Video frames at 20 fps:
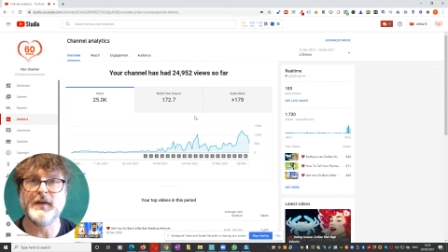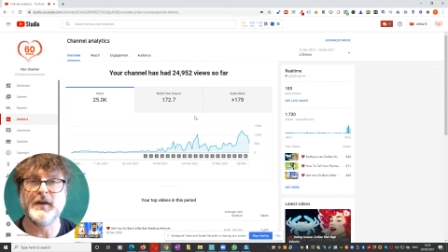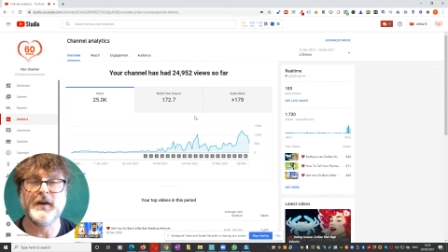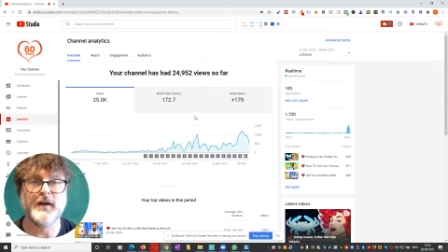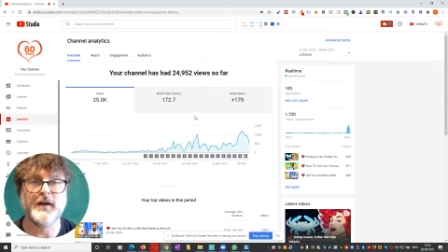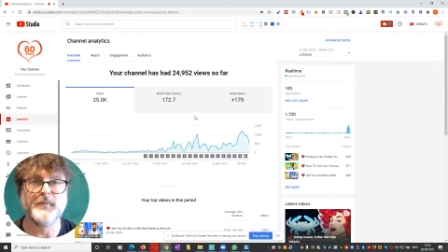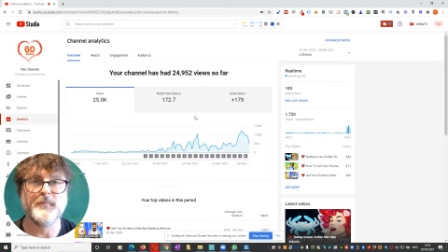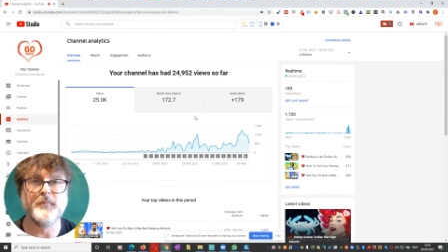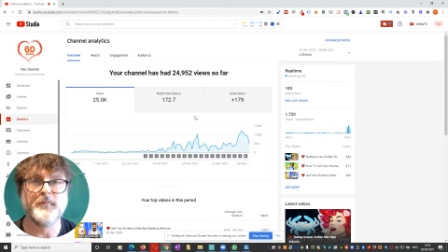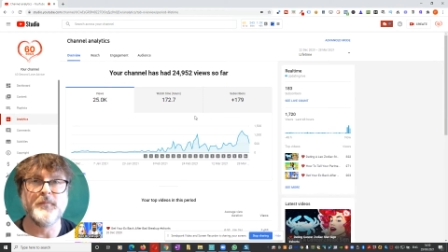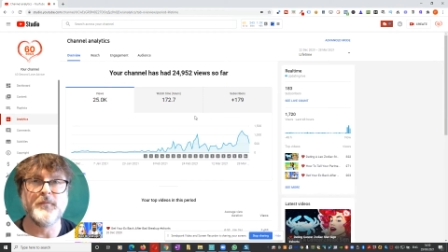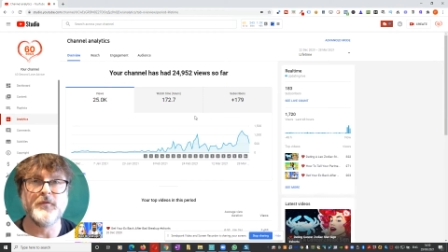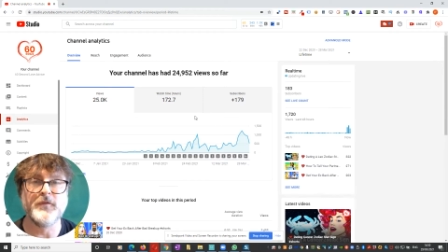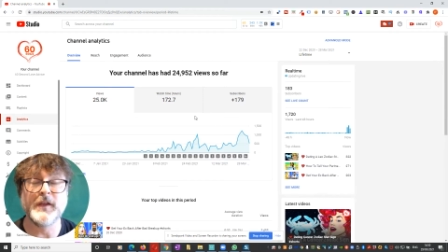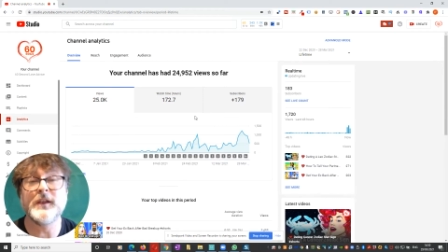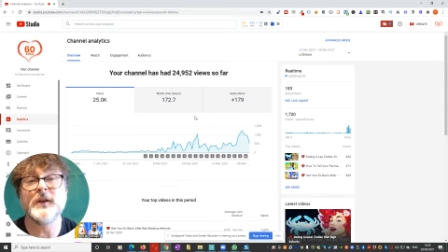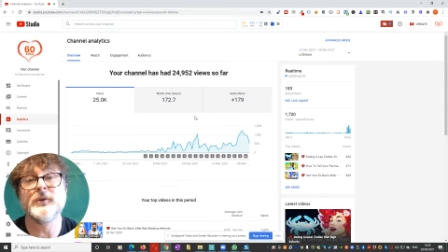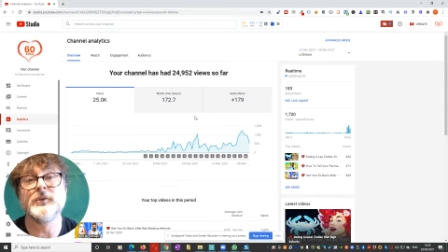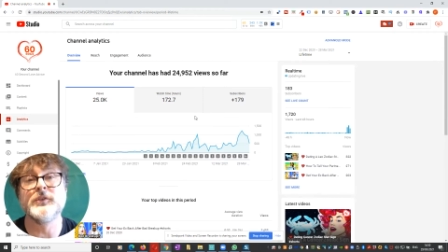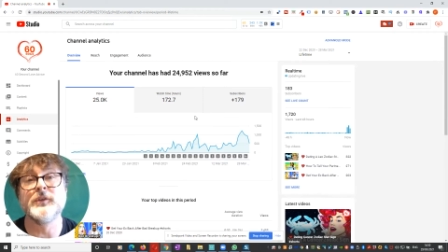um,
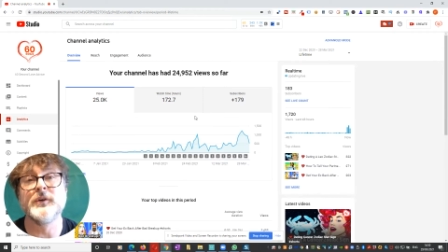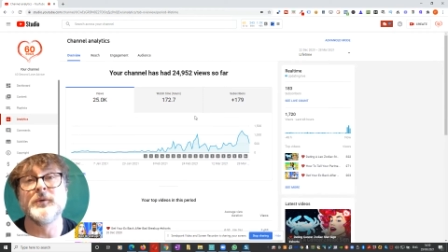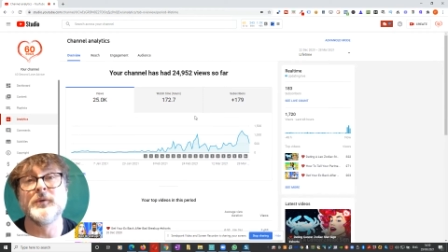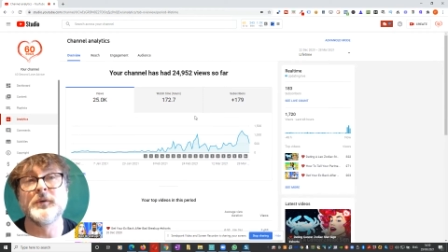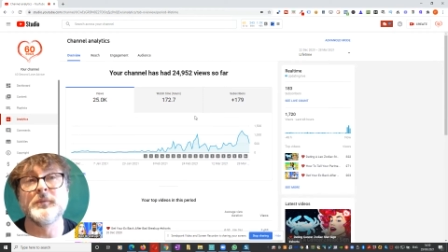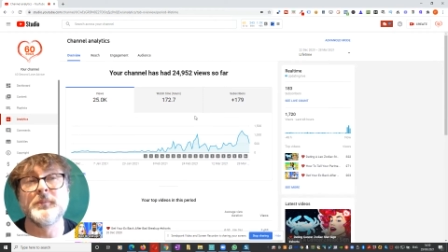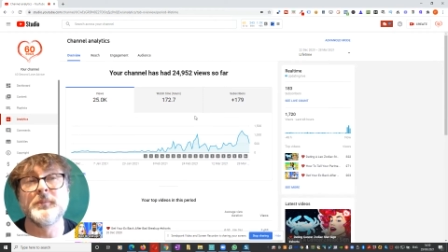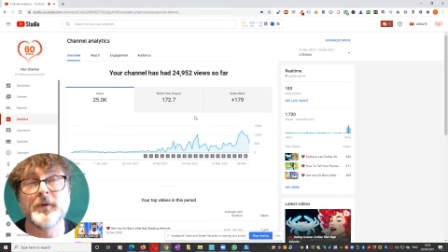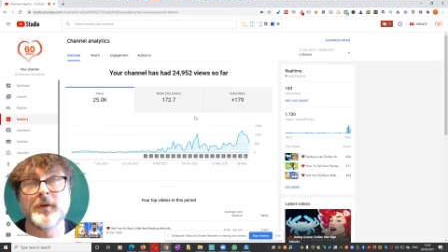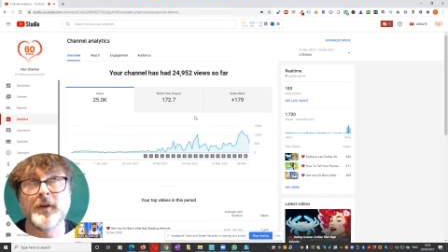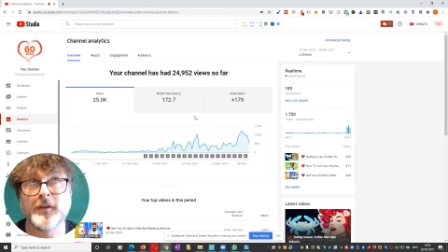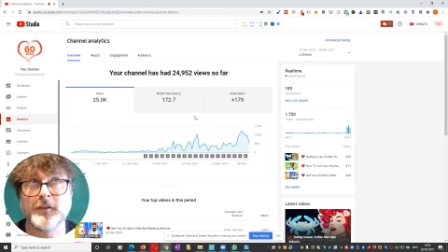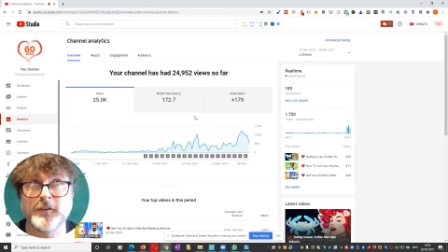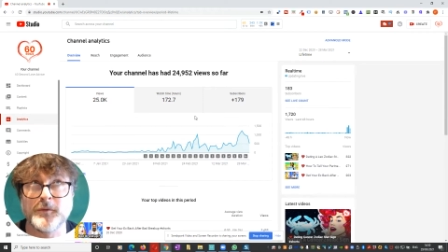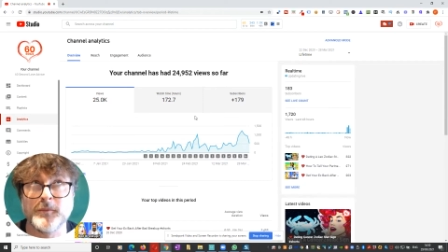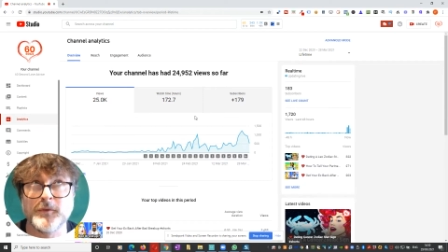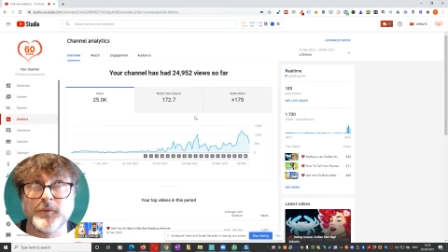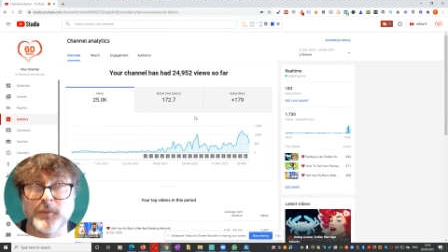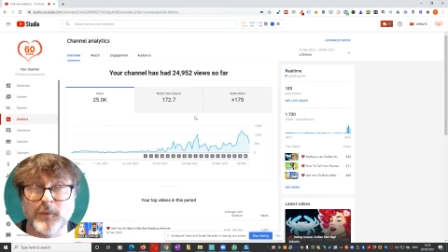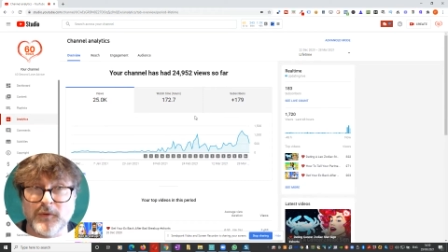videos that
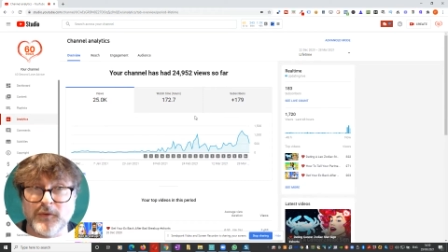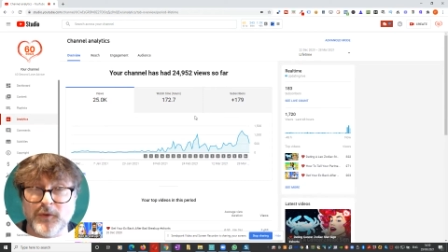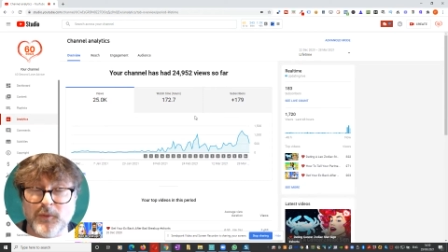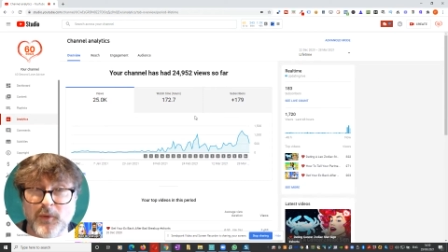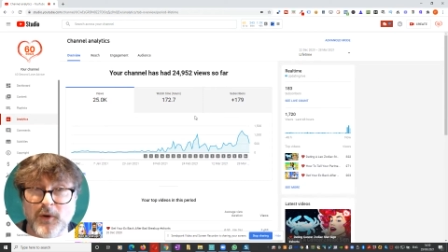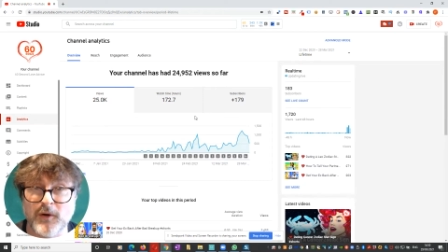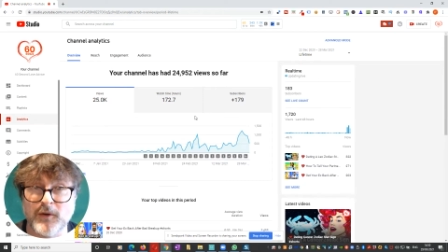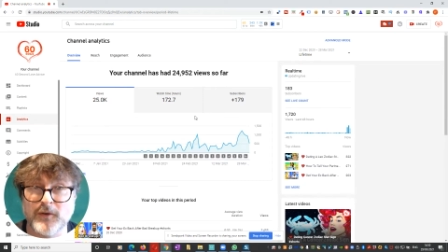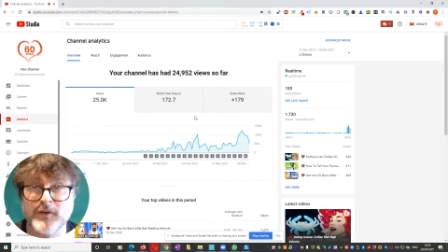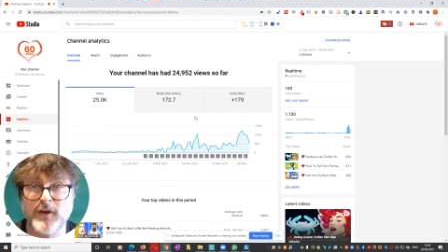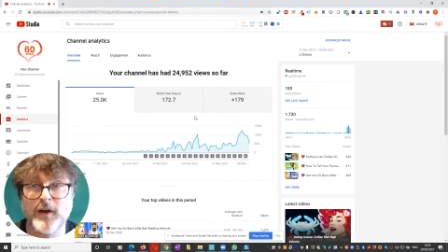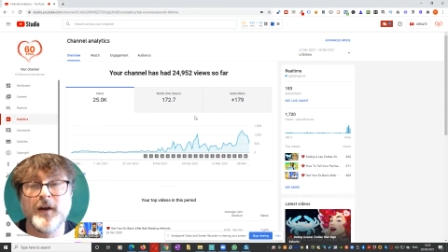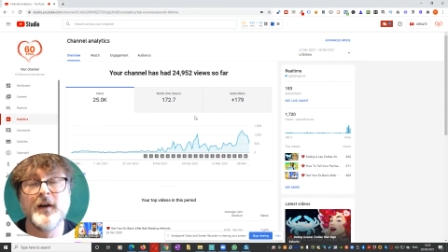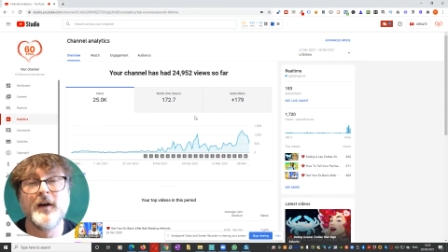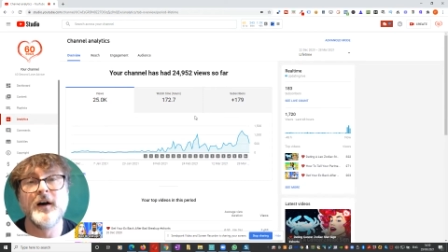customers want to watch